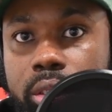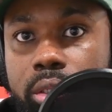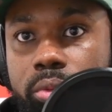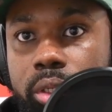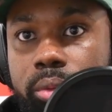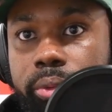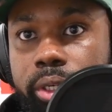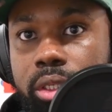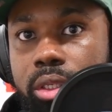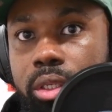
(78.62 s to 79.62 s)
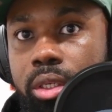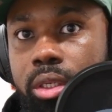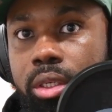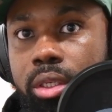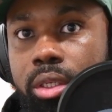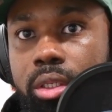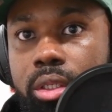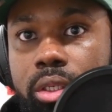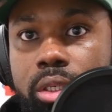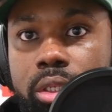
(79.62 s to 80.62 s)

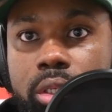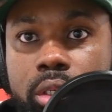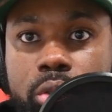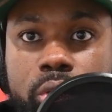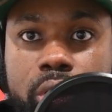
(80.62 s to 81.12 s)
including